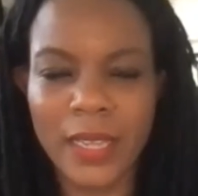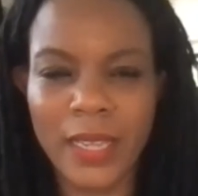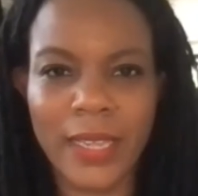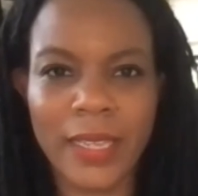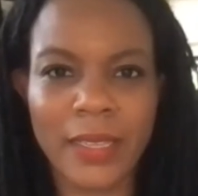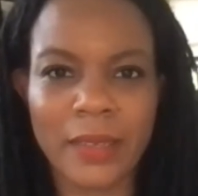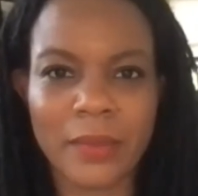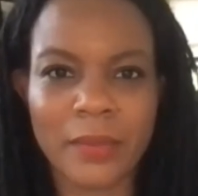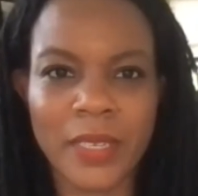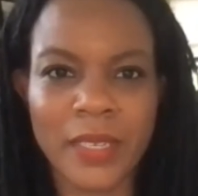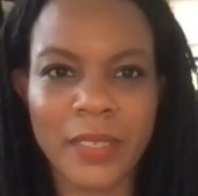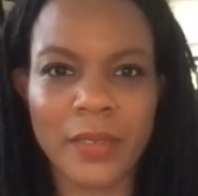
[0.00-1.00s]
and
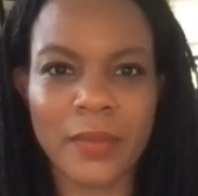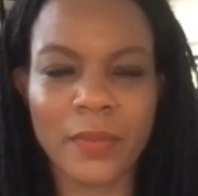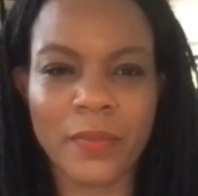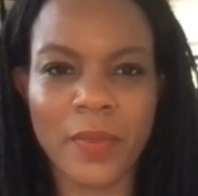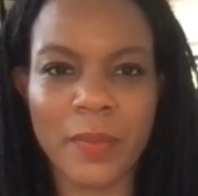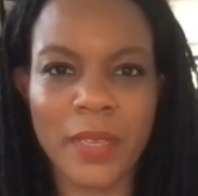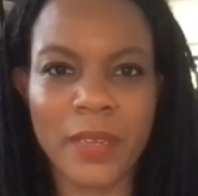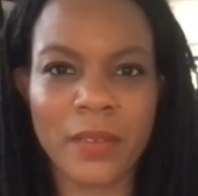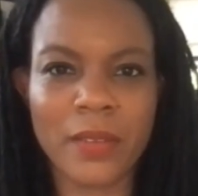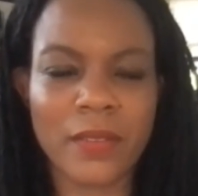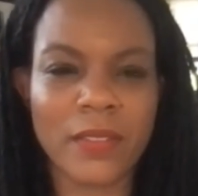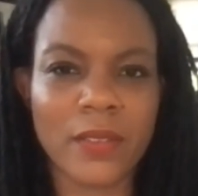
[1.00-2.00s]
many
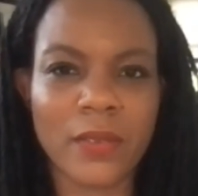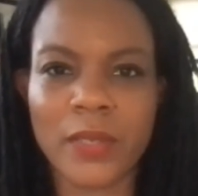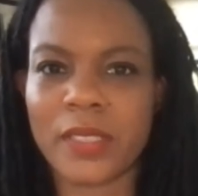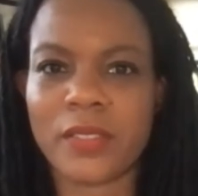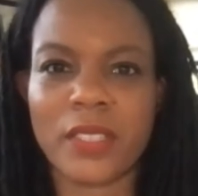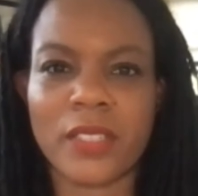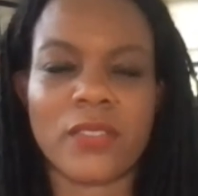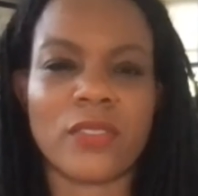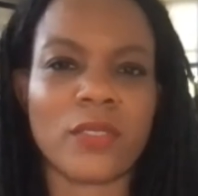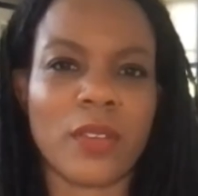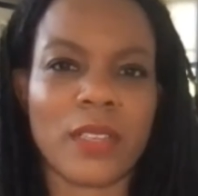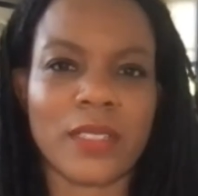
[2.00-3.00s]
women's organizations
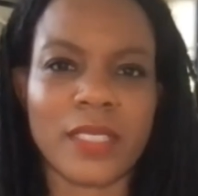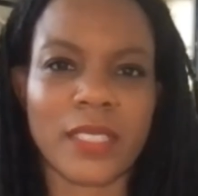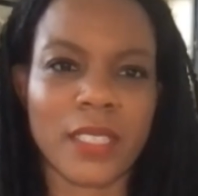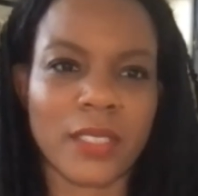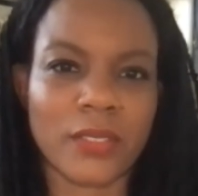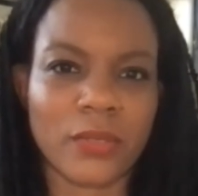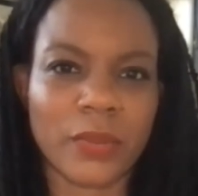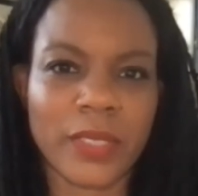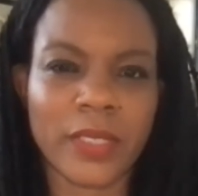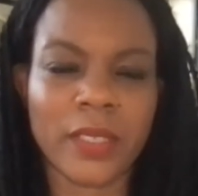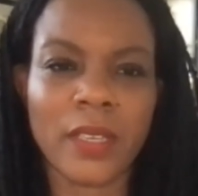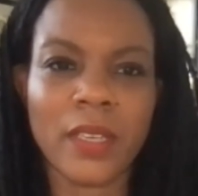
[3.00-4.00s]
across the
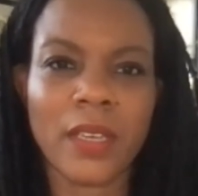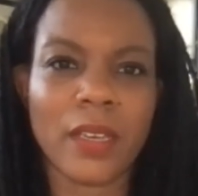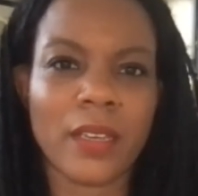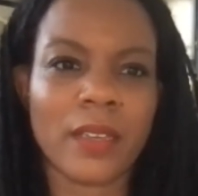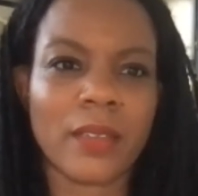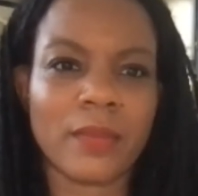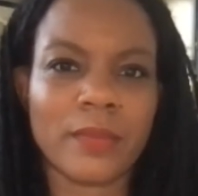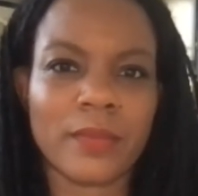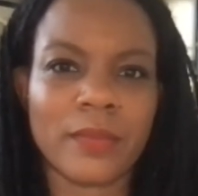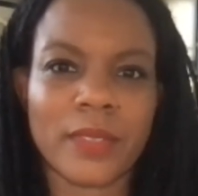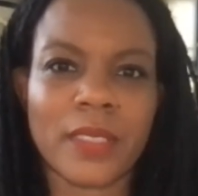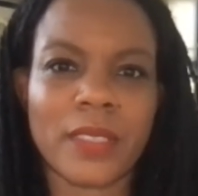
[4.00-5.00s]
country.
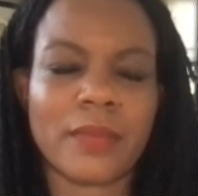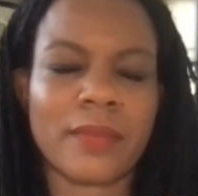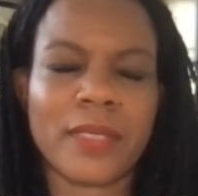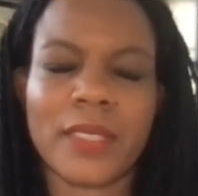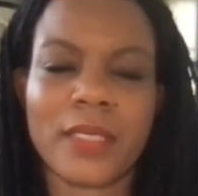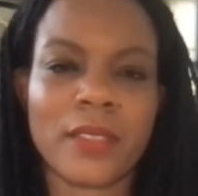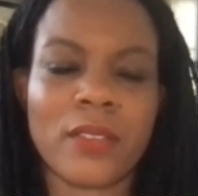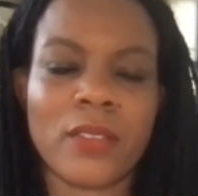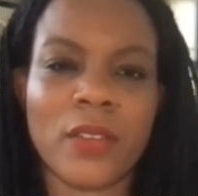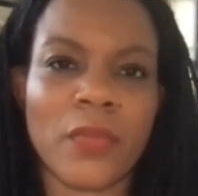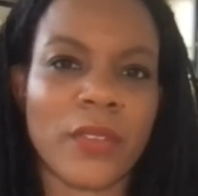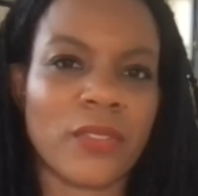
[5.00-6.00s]

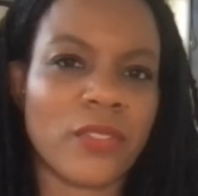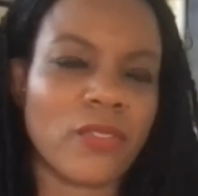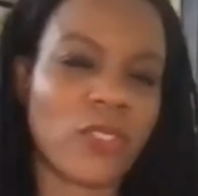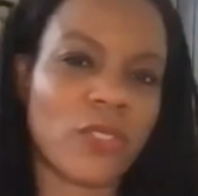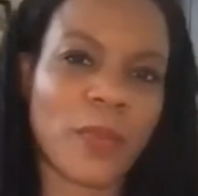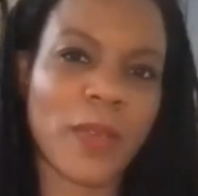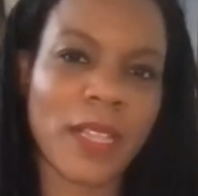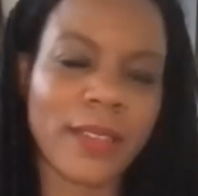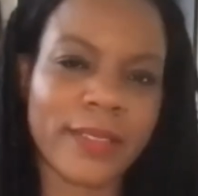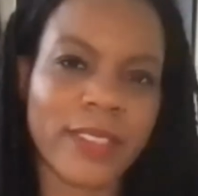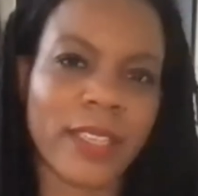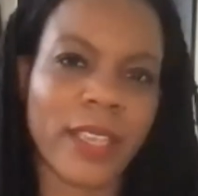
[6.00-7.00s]
There's a Gender
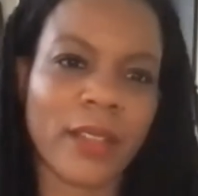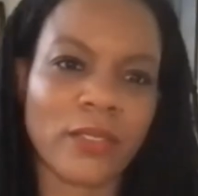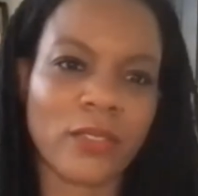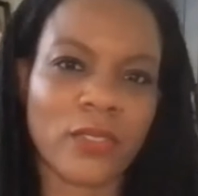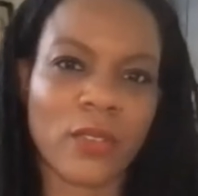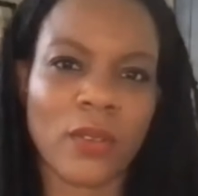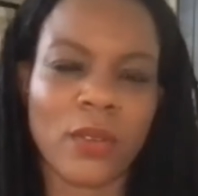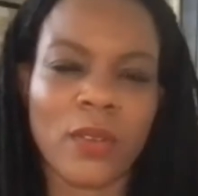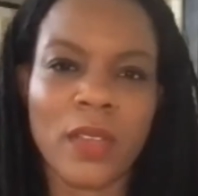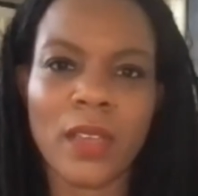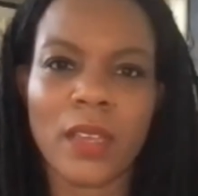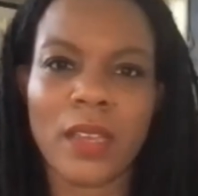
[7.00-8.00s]
Policy Council.
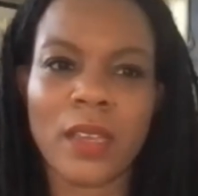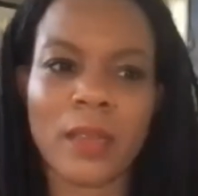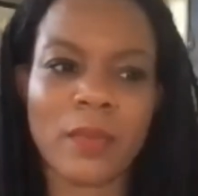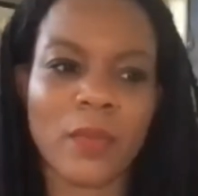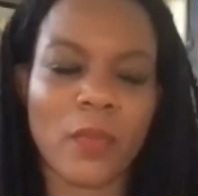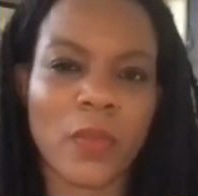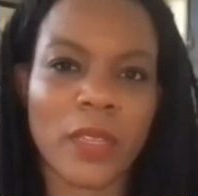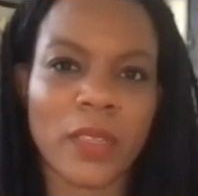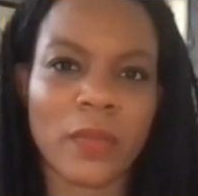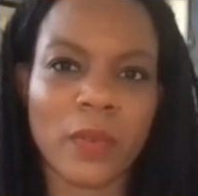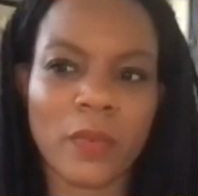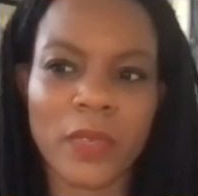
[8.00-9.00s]
When
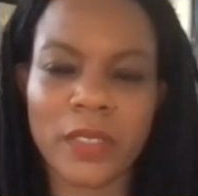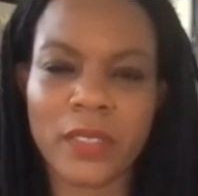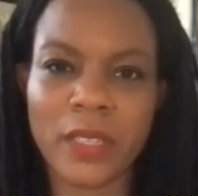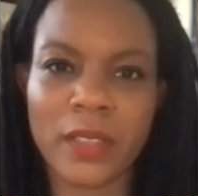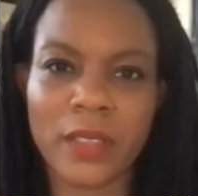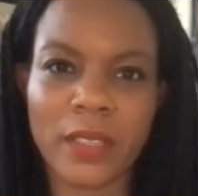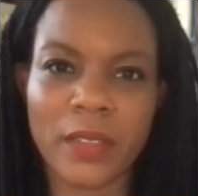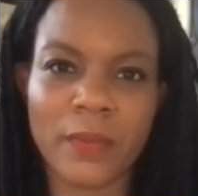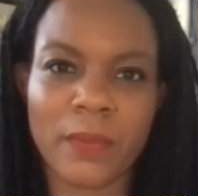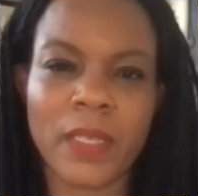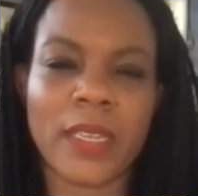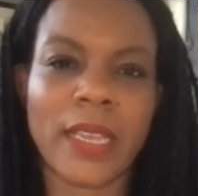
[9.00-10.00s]
we did the
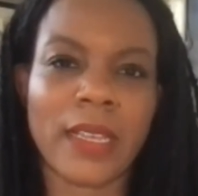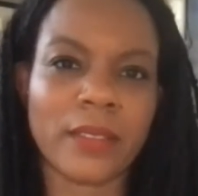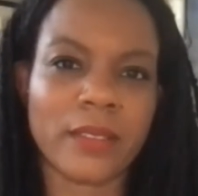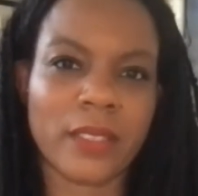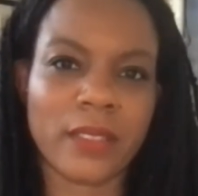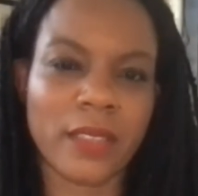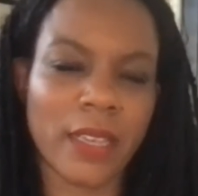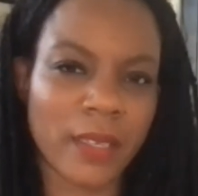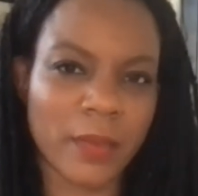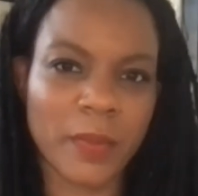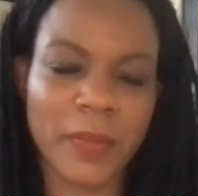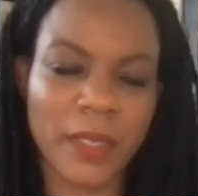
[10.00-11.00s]
analysis,
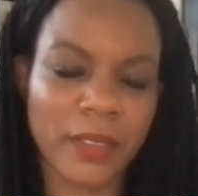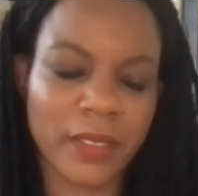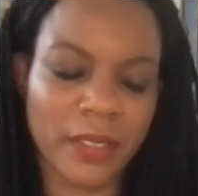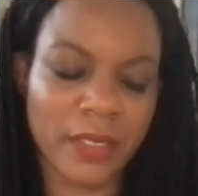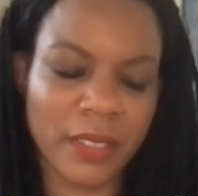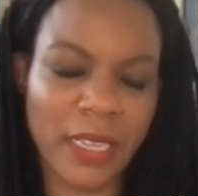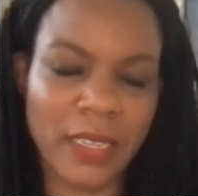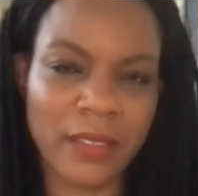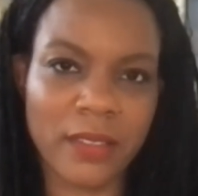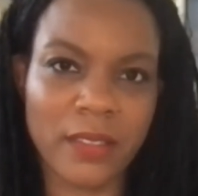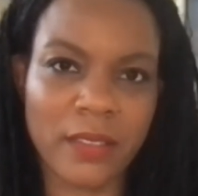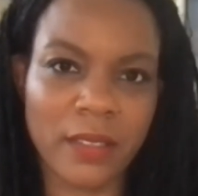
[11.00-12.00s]
IWPR did
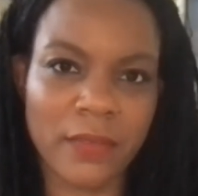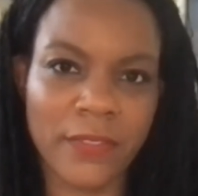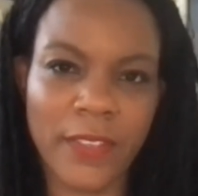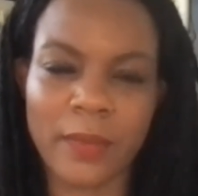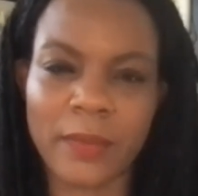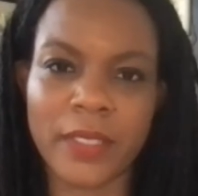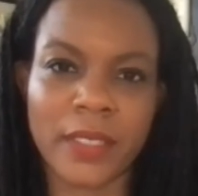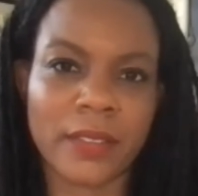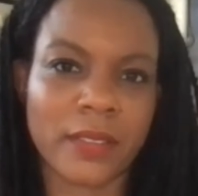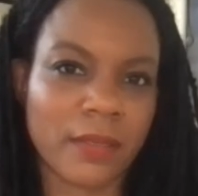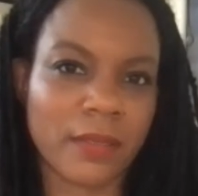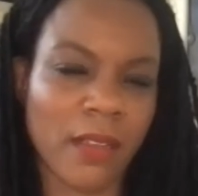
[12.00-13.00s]
analysis of family
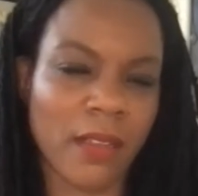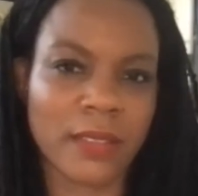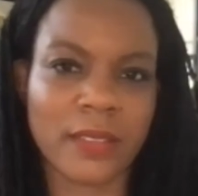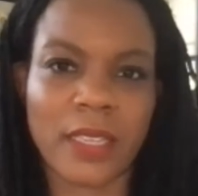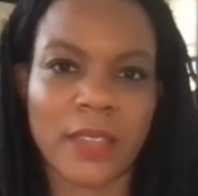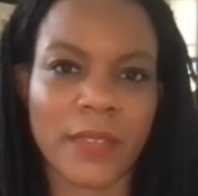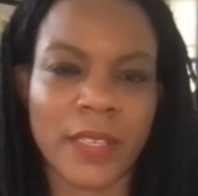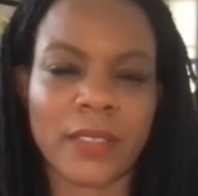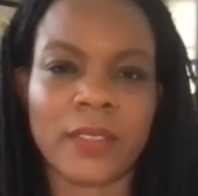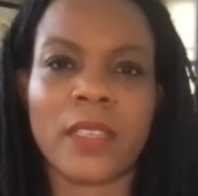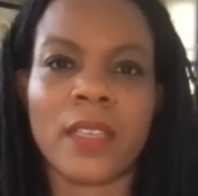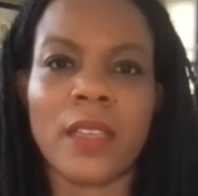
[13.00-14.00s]
cost savings